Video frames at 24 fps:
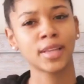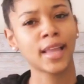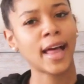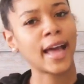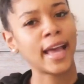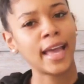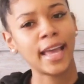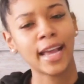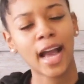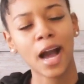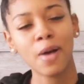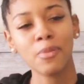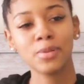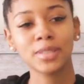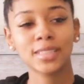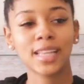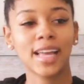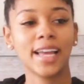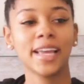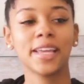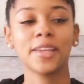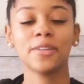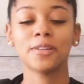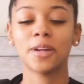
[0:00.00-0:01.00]
Like I was
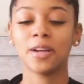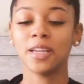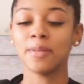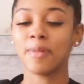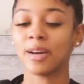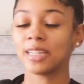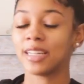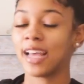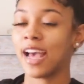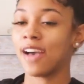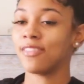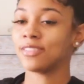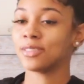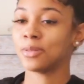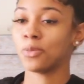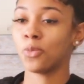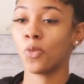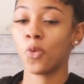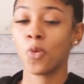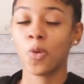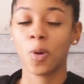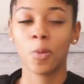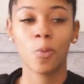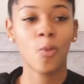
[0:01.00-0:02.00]
like, you know, he's about to have some
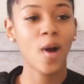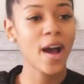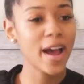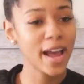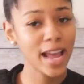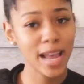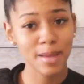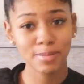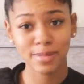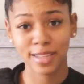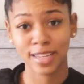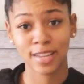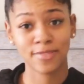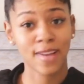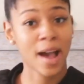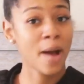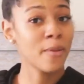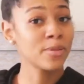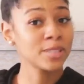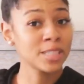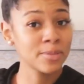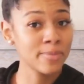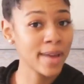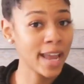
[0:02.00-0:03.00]
warm wipes. Like if I
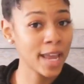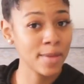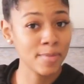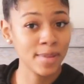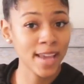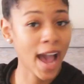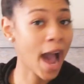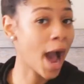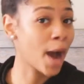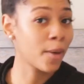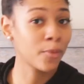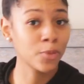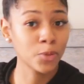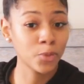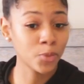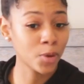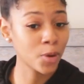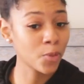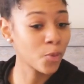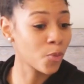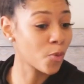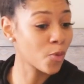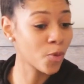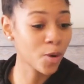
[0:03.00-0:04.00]
was a baby, I would
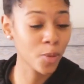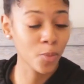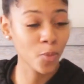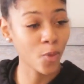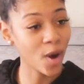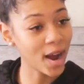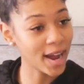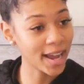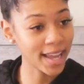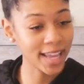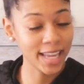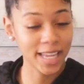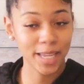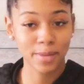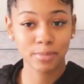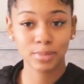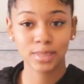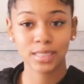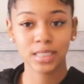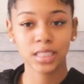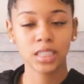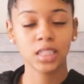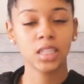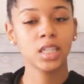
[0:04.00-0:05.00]
want warm
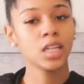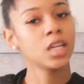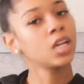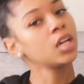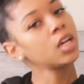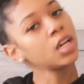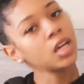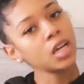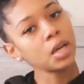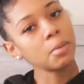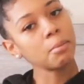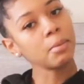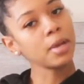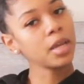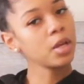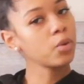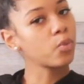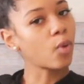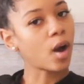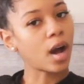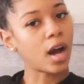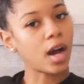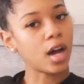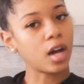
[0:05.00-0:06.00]
wipes.
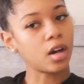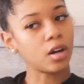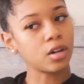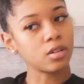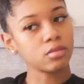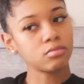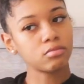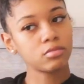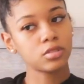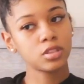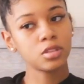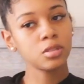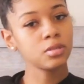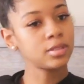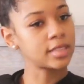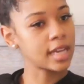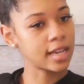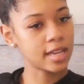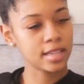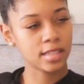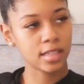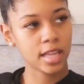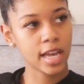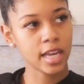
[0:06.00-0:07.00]
Meanwhile, two
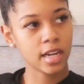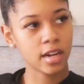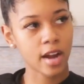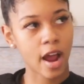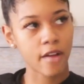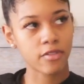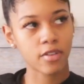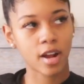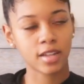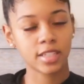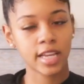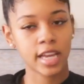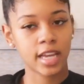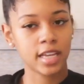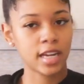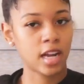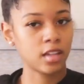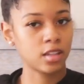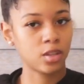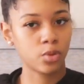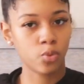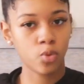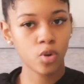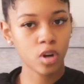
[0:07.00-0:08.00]
seconds later, after I take it
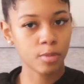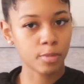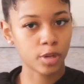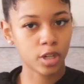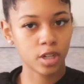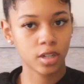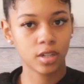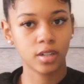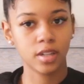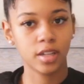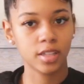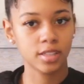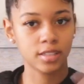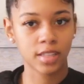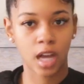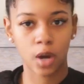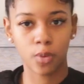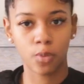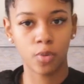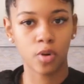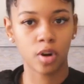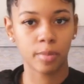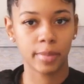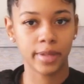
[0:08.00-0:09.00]
out the warmer, it's
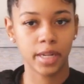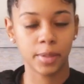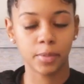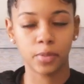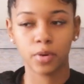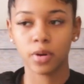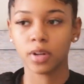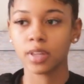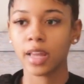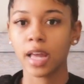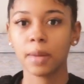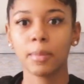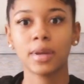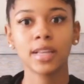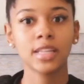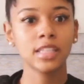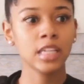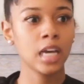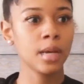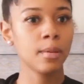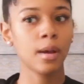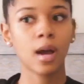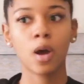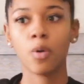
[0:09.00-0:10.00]
not warm anymore. Like by the
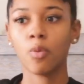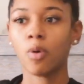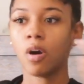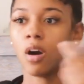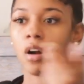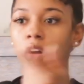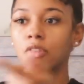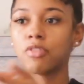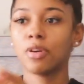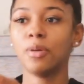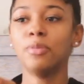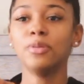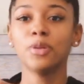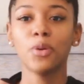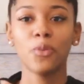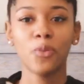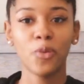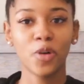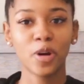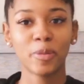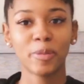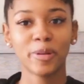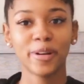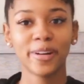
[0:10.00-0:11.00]
time I walk from the
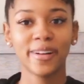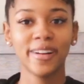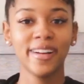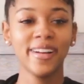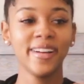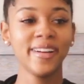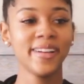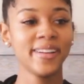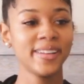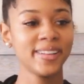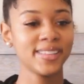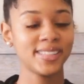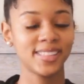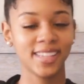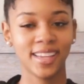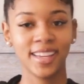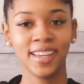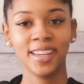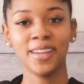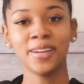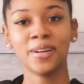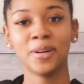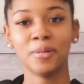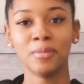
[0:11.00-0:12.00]
warmer to
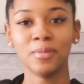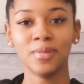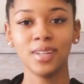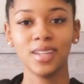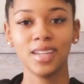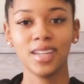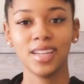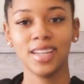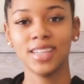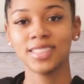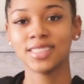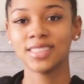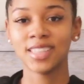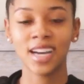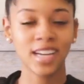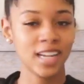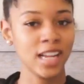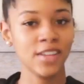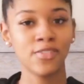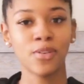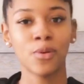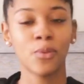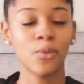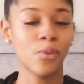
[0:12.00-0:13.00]
him, it's not
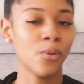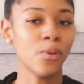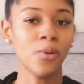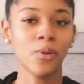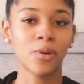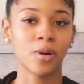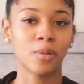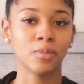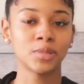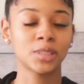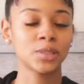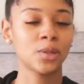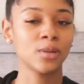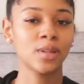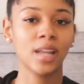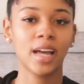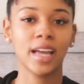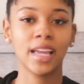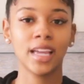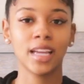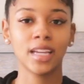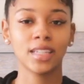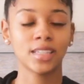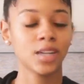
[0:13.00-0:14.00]
even warm. So
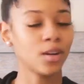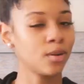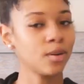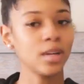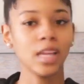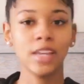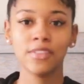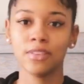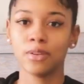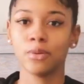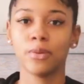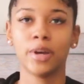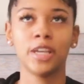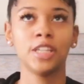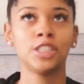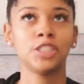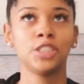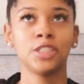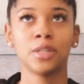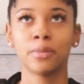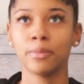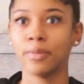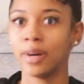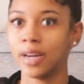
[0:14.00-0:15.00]
like, don't even
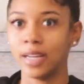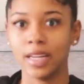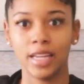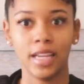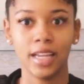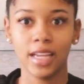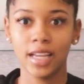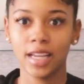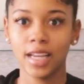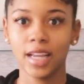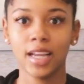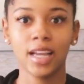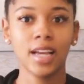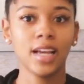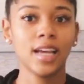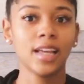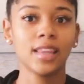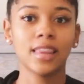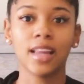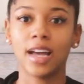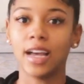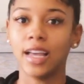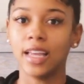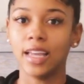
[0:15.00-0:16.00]
waste your money.
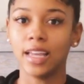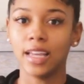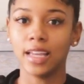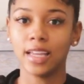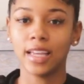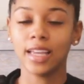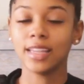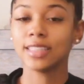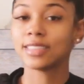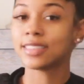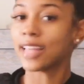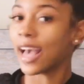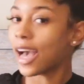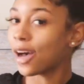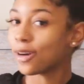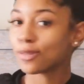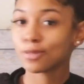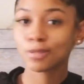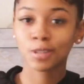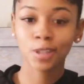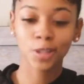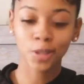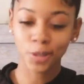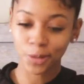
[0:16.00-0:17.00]
Like it
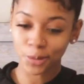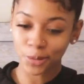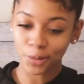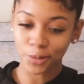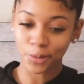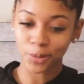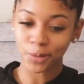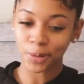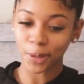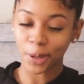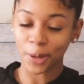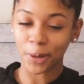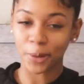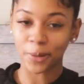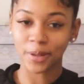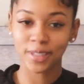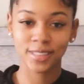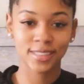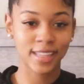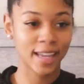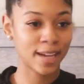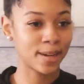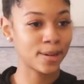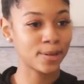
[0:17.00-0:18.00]
sounds cute, you know,
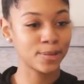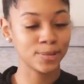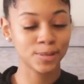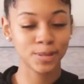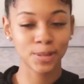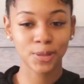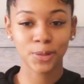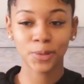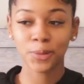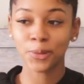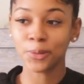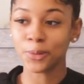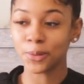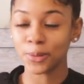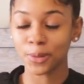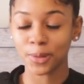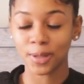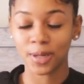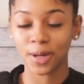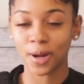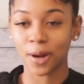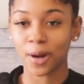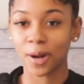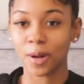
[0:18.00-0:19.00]
it sounds cool
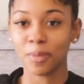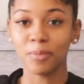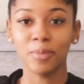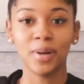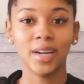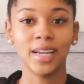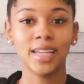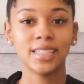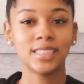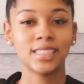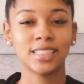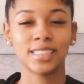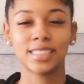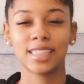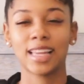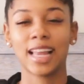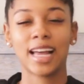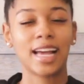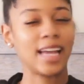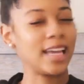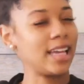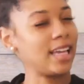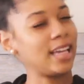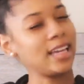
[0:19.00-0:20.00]
and all, but it's just
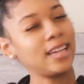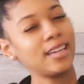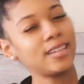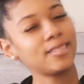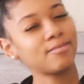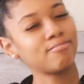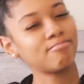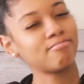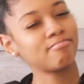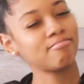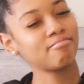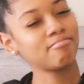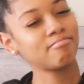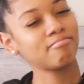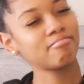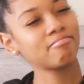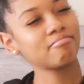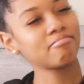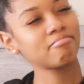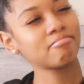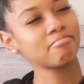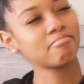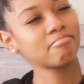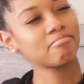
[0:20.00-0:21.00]
like,
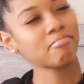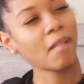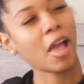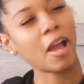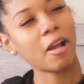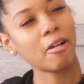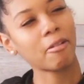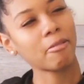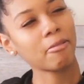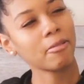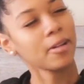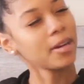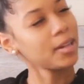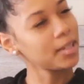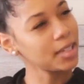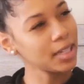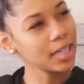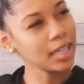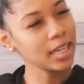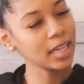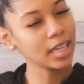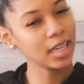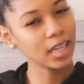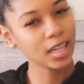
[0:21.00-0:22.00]

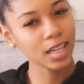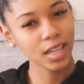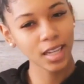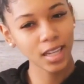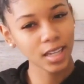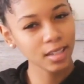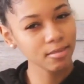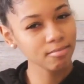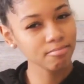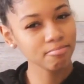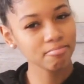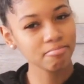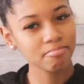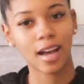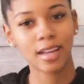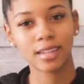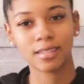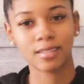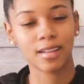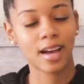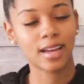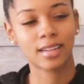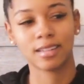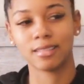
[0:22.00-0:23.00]
really? I
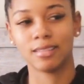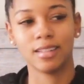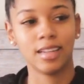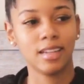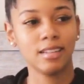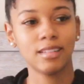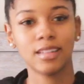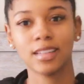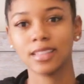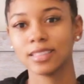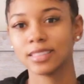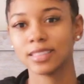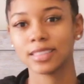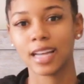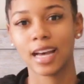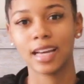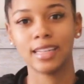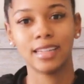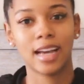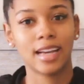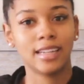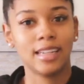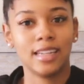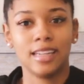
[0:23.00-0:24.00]
don't, I don't need this. I,
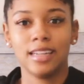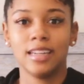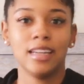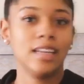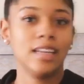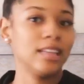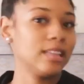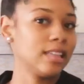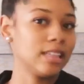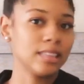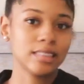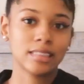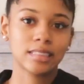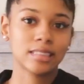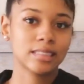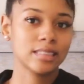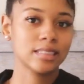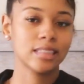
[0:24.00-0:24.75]
I didn't need this.